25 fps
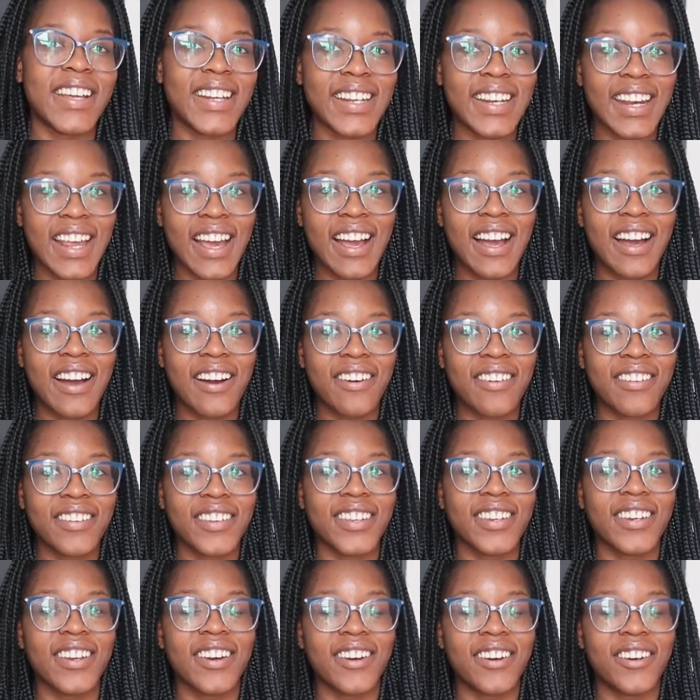But now,
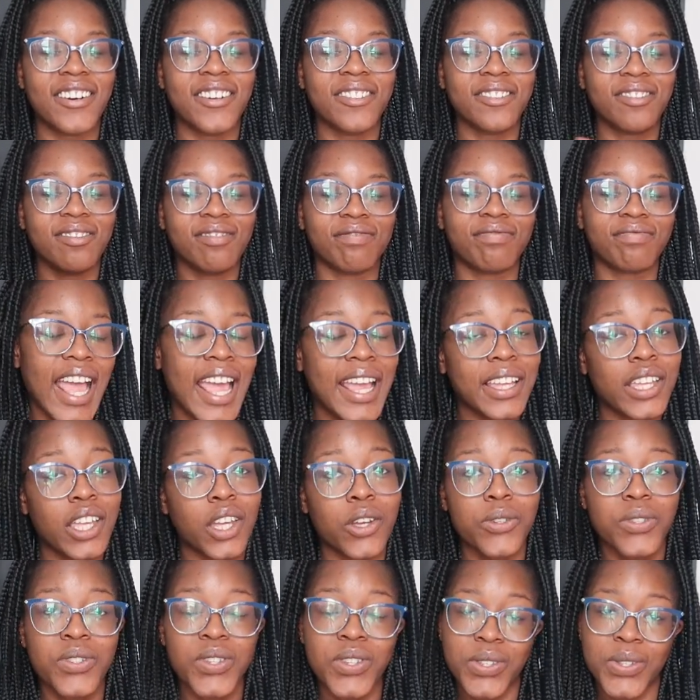you know, I
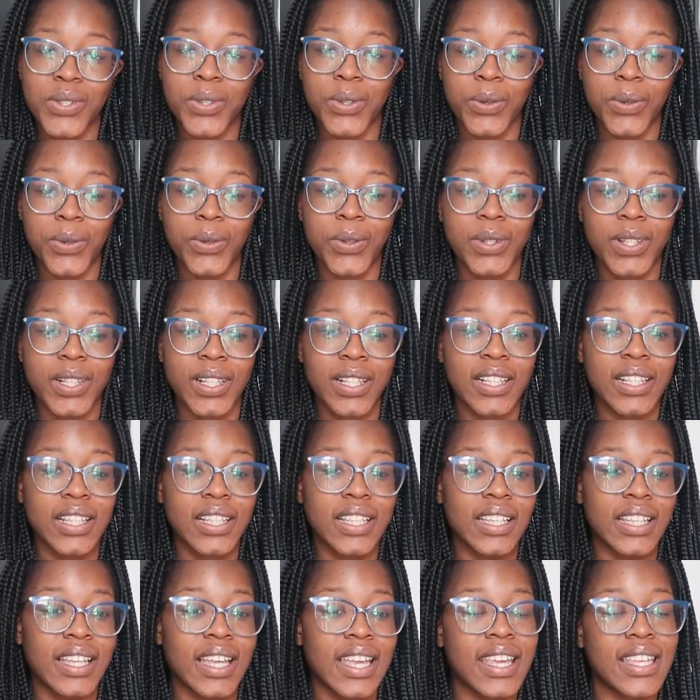go to school,
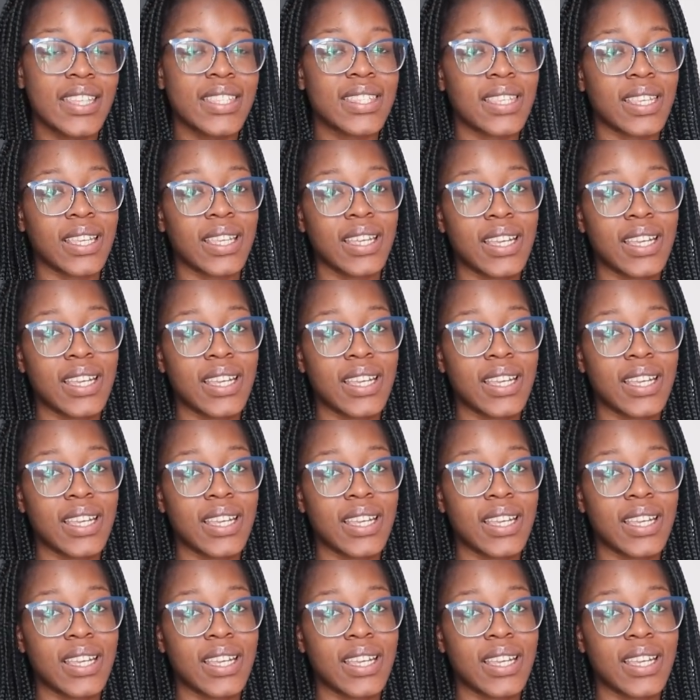it's a